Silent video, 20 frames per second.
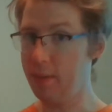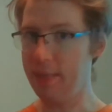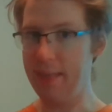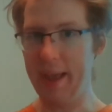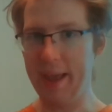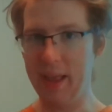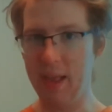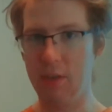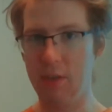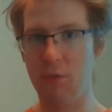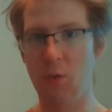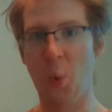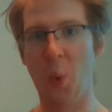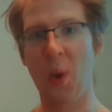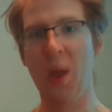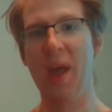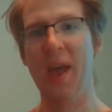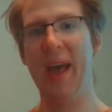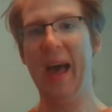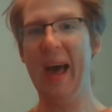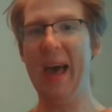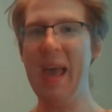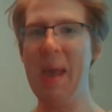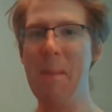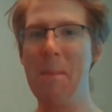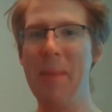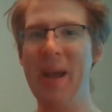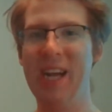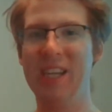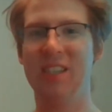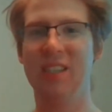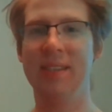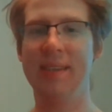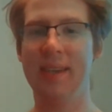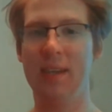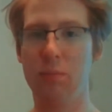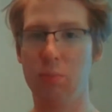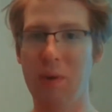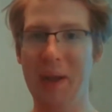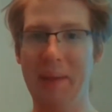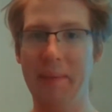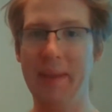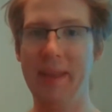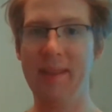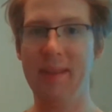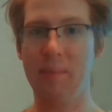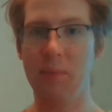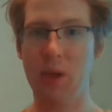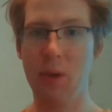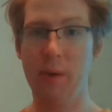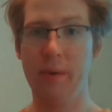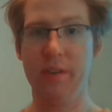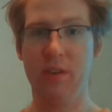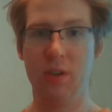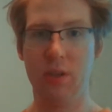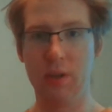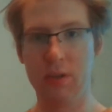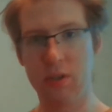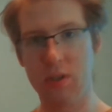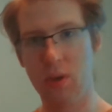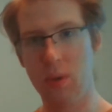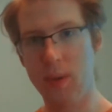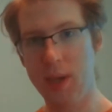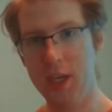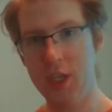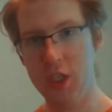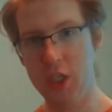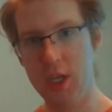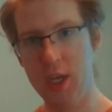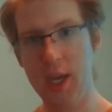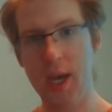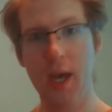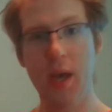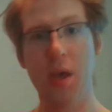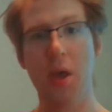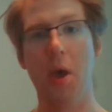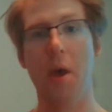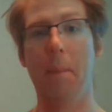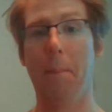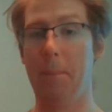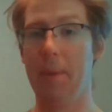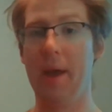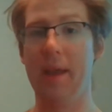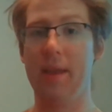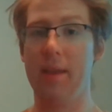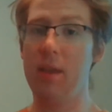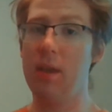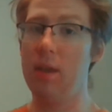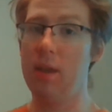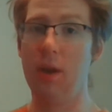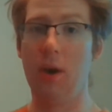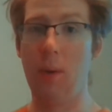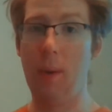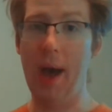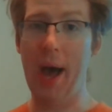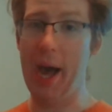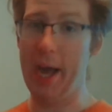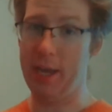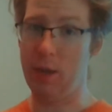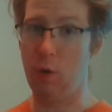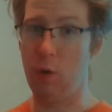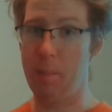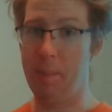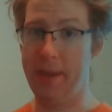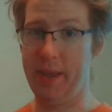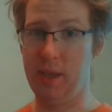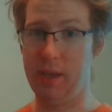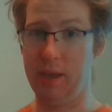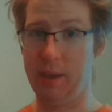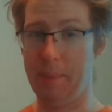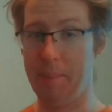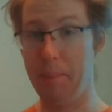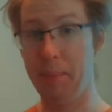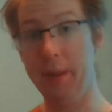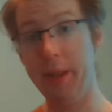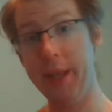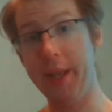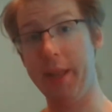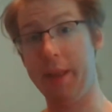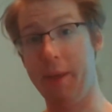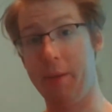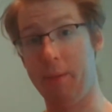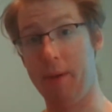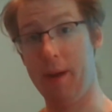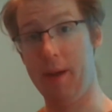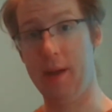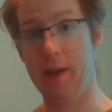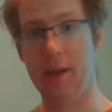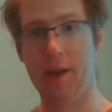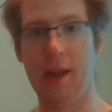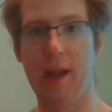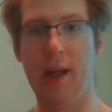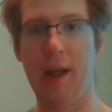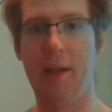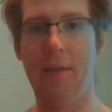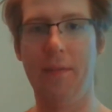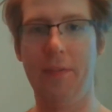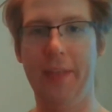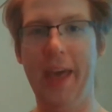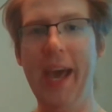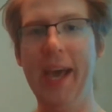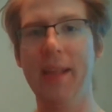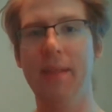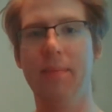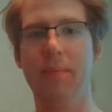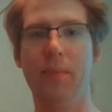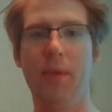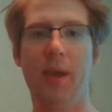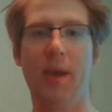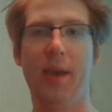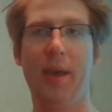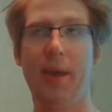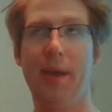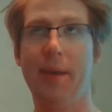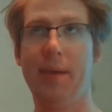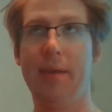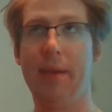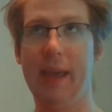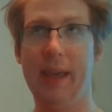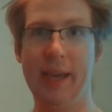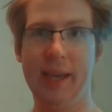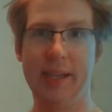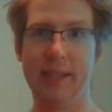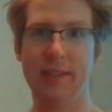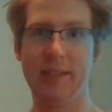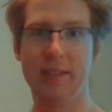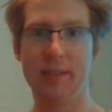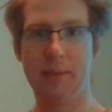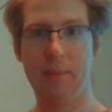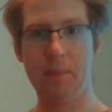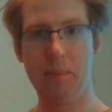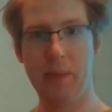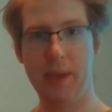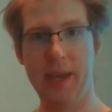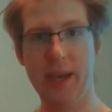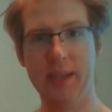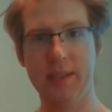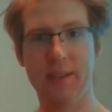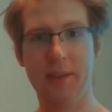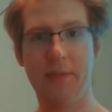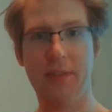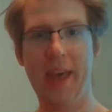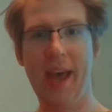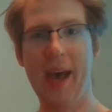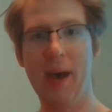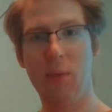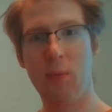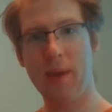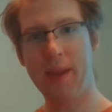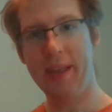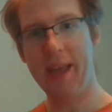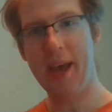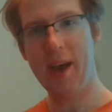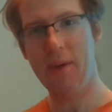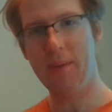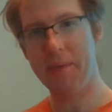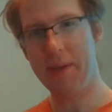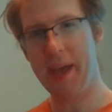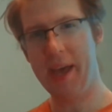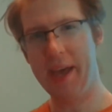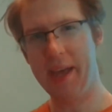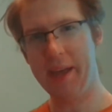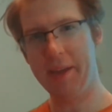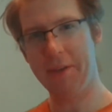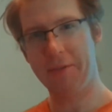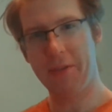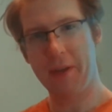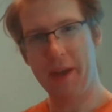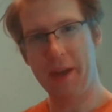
that is for. I imagine that'll probably end up going to the Soetia, but, you know, I could be completely wrong on that. And because of that, we now have,